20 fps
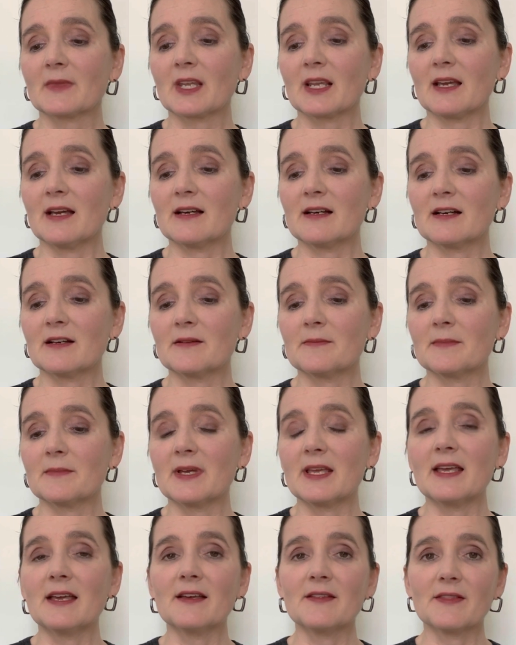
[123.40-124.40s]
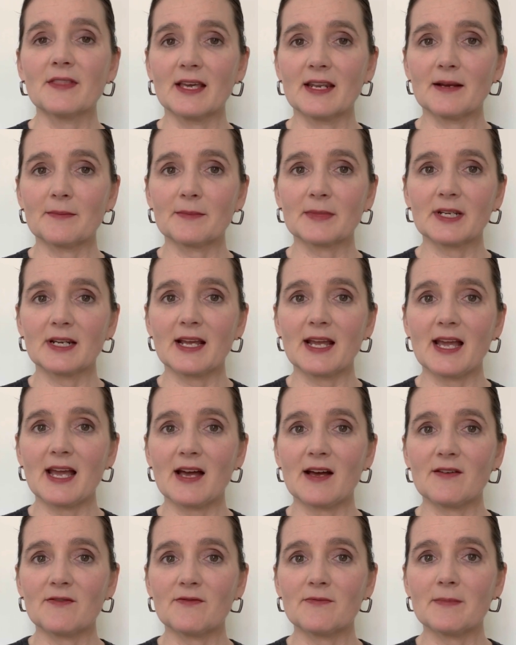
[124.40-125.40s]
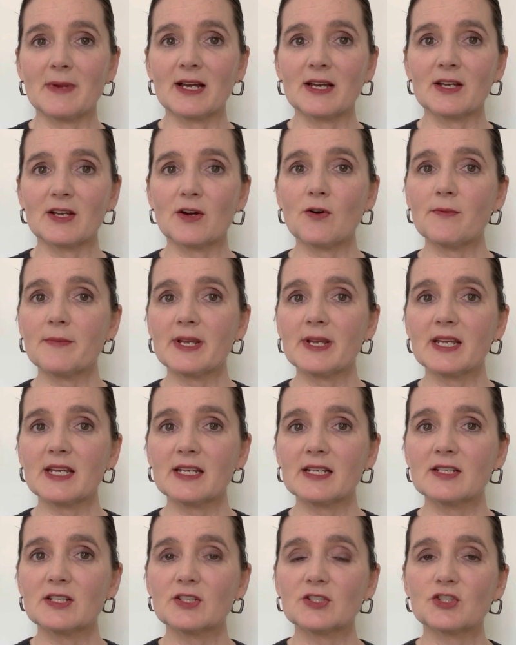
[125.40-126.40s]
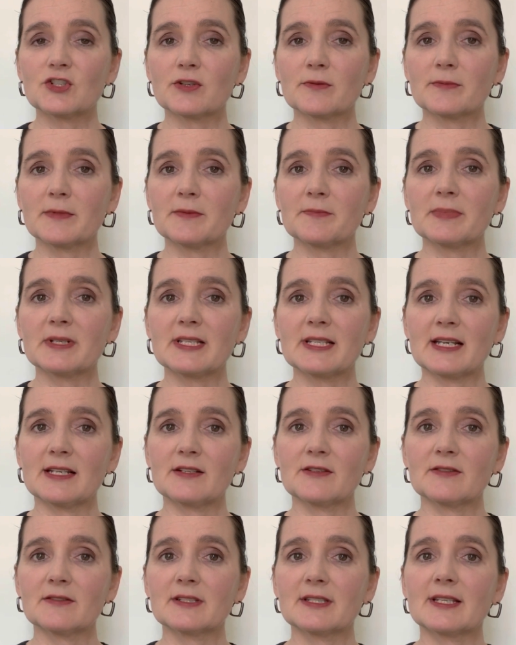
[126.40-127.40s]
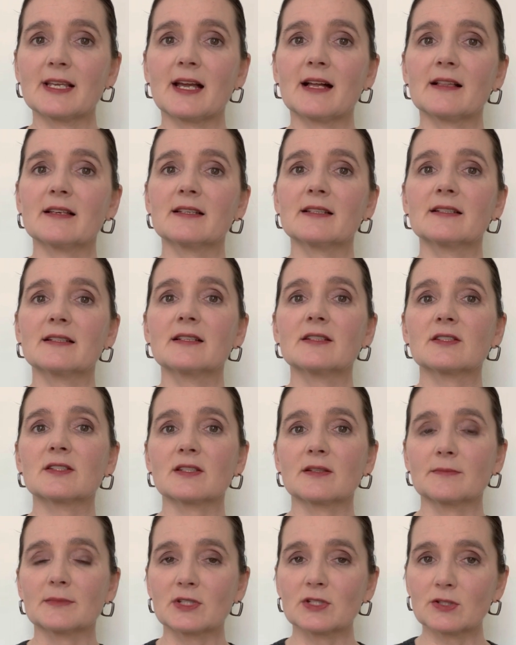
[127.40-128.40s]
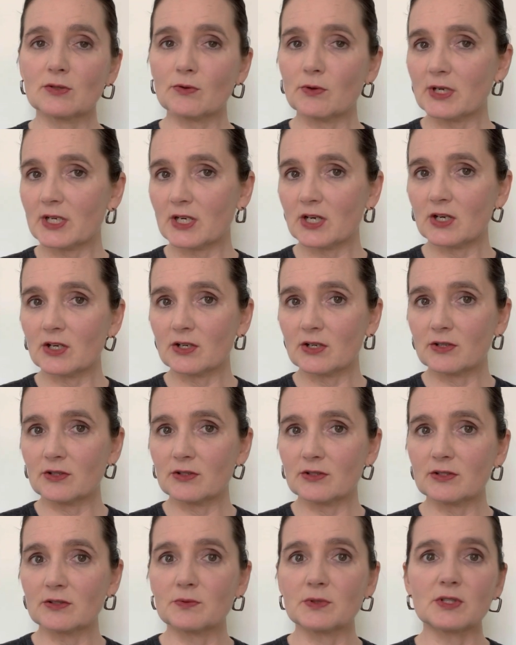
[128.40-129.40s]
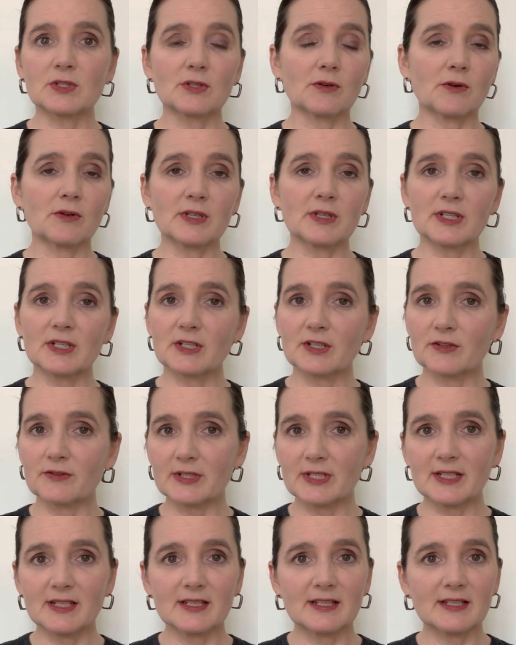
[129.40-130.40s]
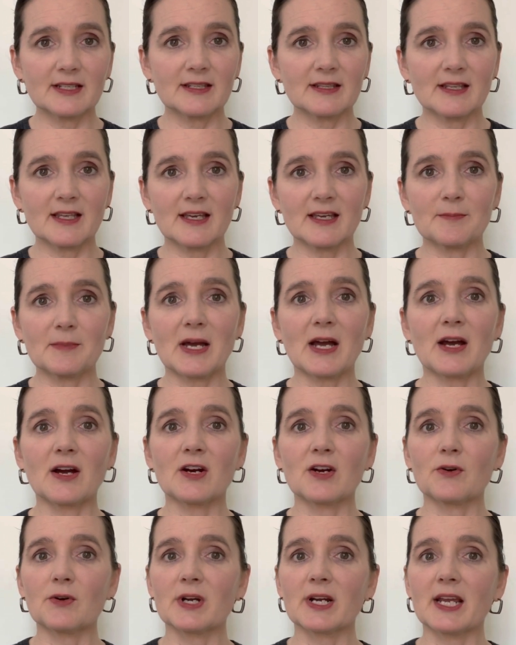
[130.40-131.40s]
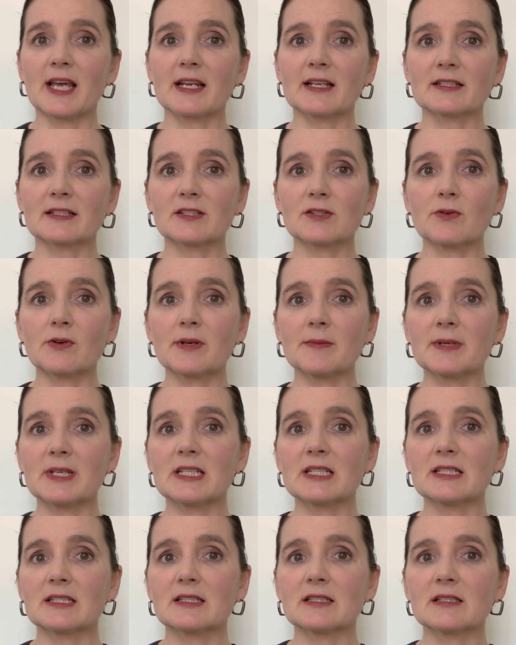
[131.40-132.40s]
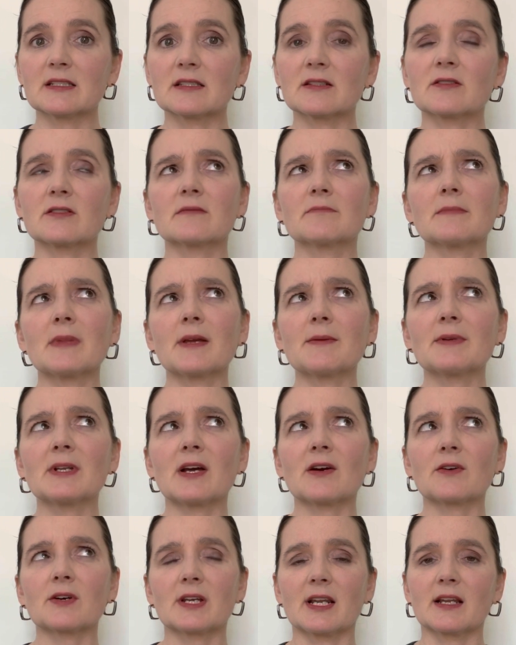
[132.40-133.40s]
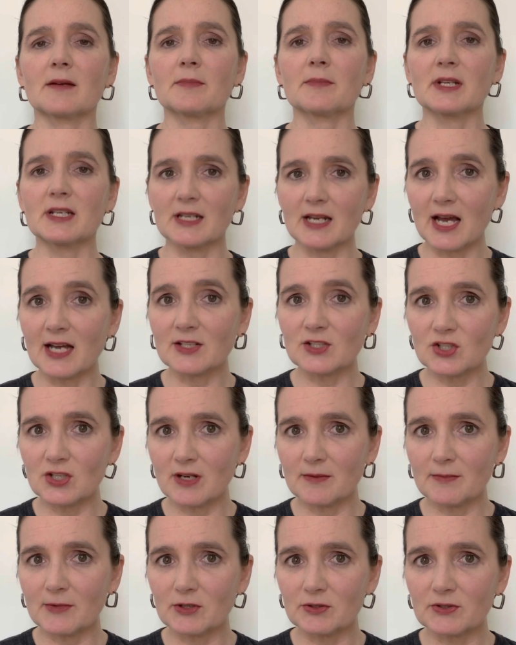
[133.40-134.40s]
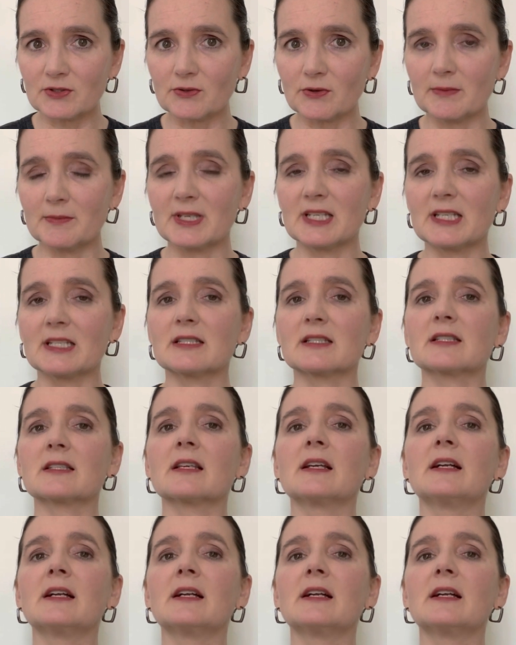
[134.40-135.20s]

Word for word: And then I'm gonna have my homemade German potato salad, some soy curls, which the only ingredient in them are organic soybeans, or maybe not organic, but non-GMO soybeans.